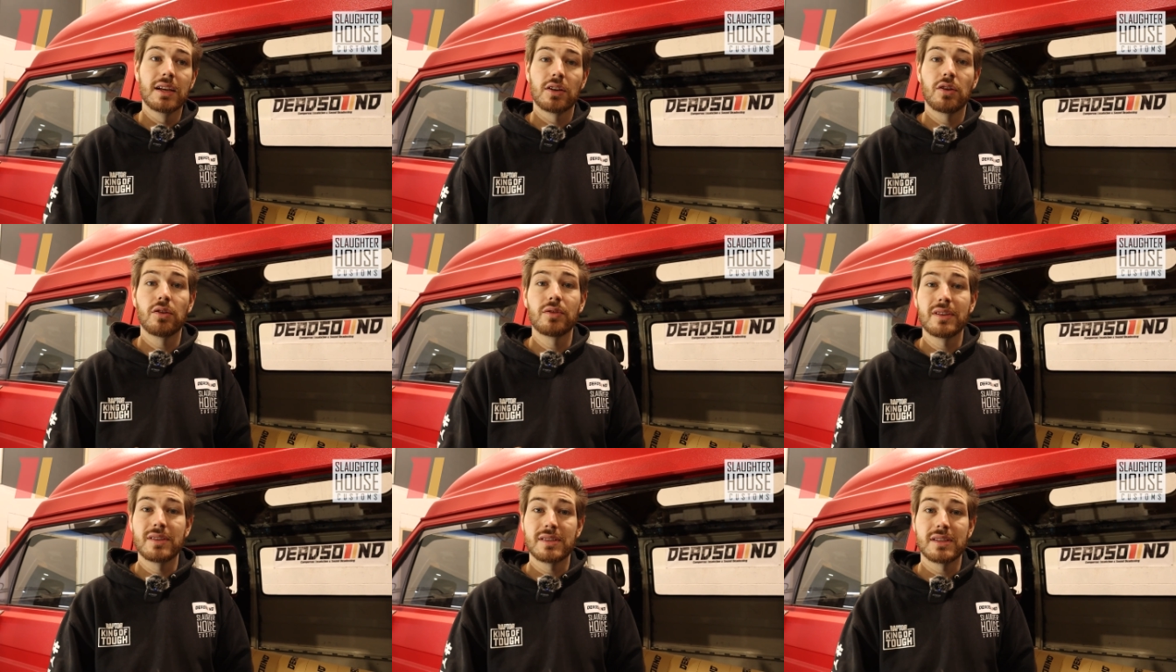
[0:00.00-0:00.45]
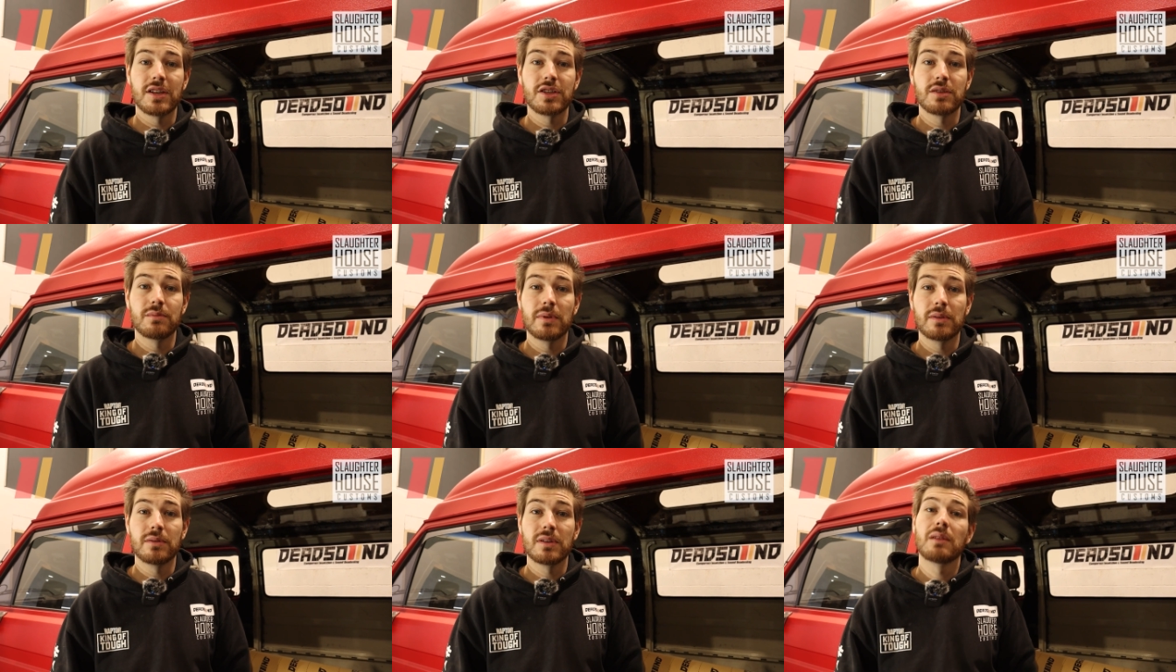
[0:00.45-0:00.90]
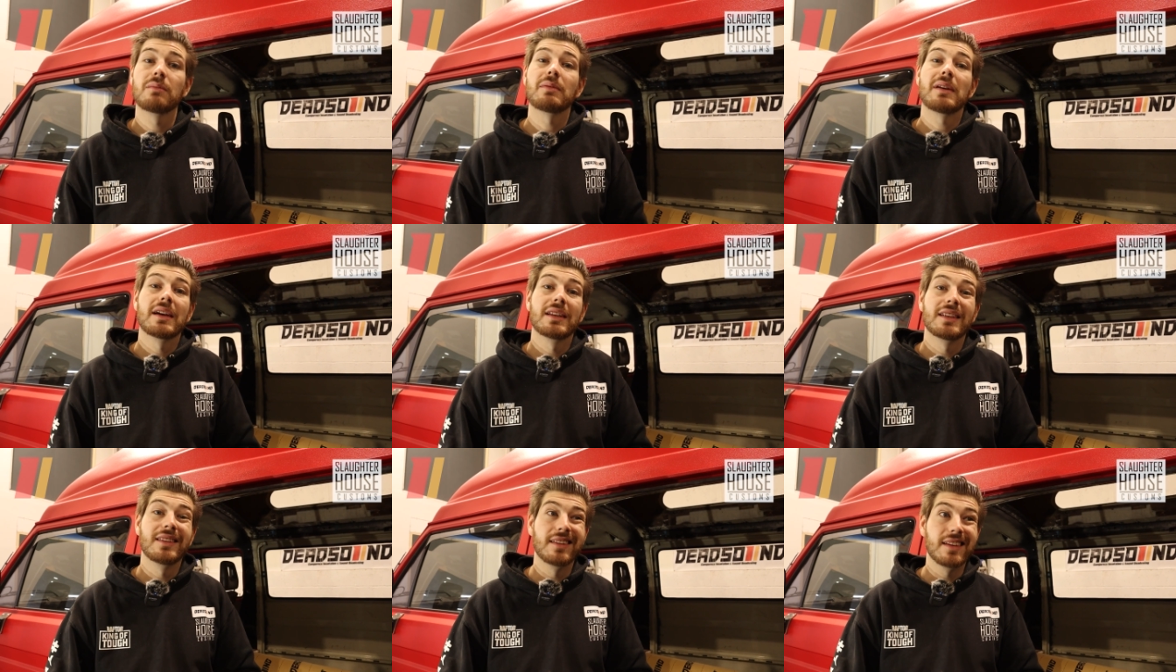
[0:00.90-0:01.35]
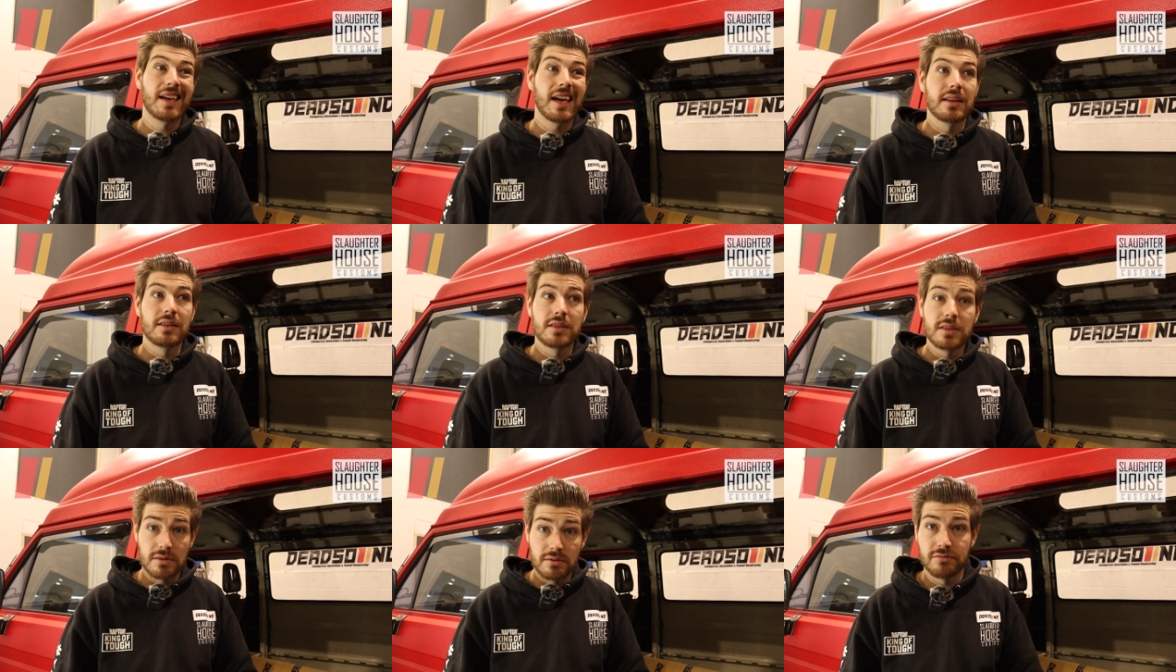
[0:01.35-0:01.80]
condensation build-up, and in the
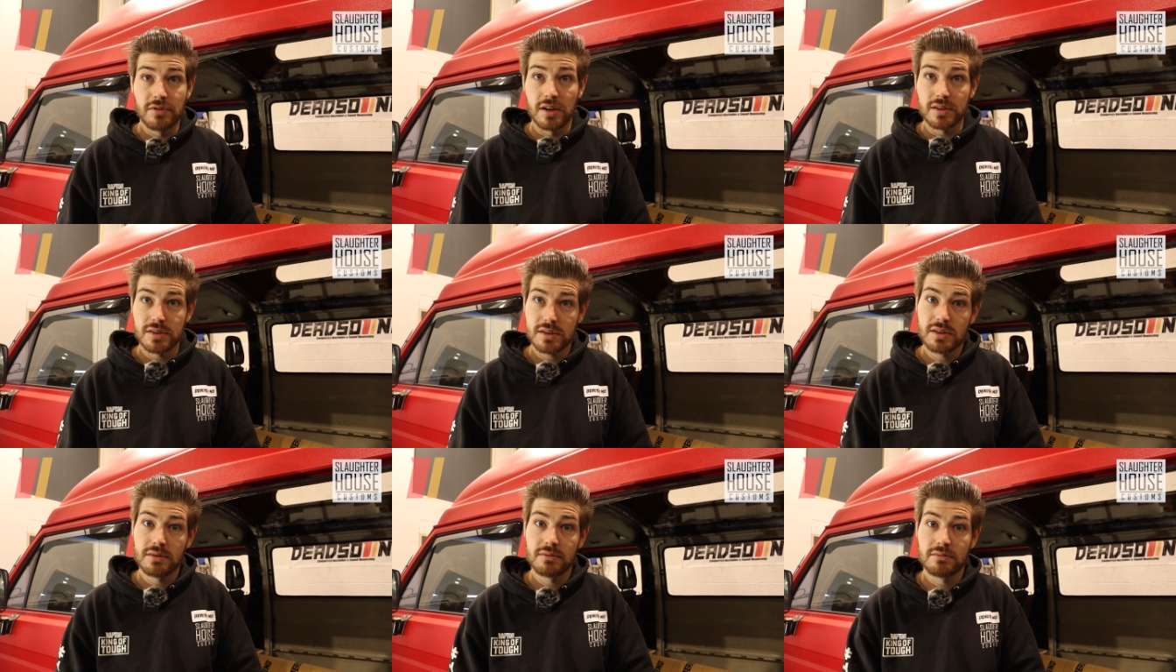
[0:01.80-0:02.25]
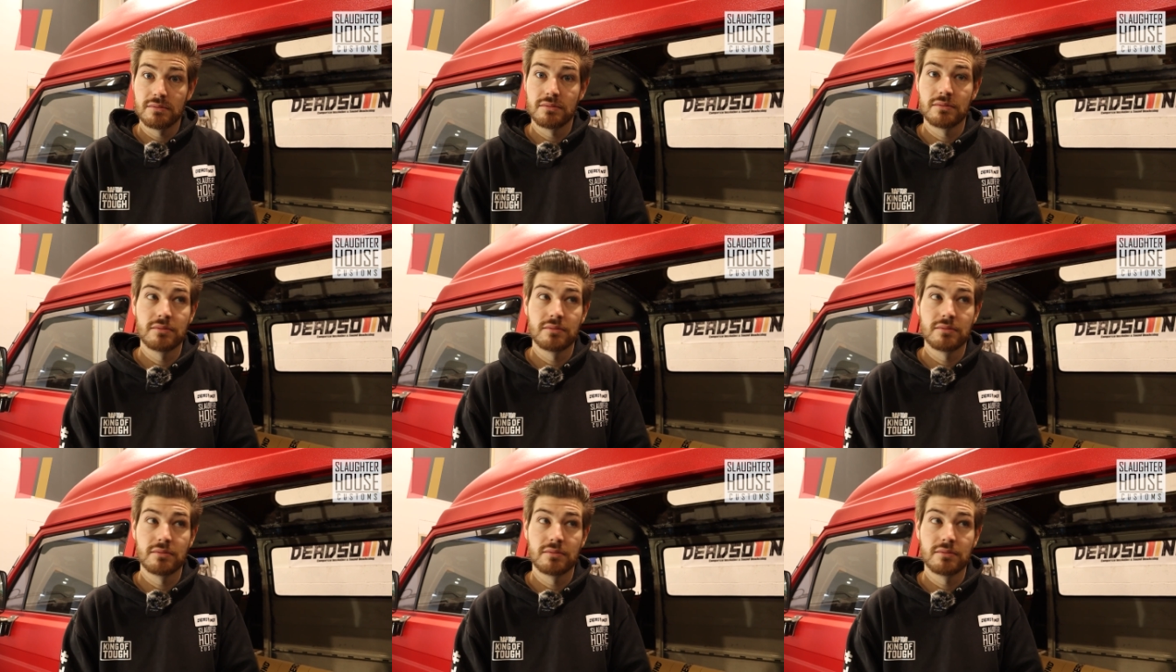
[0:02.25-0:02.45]
end, rust.